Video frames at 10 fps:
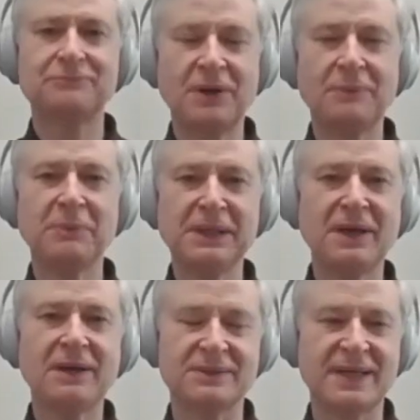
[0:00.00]
Probably right.
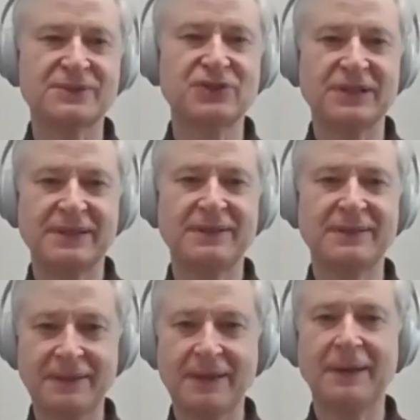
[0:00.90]
not, actually.
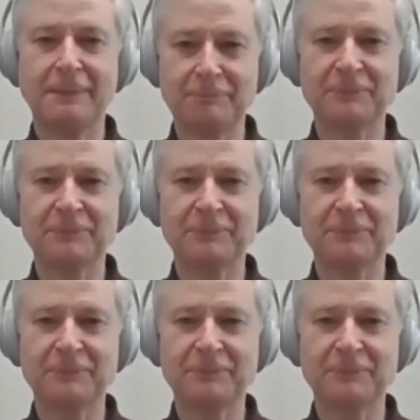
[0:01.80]
And um, so there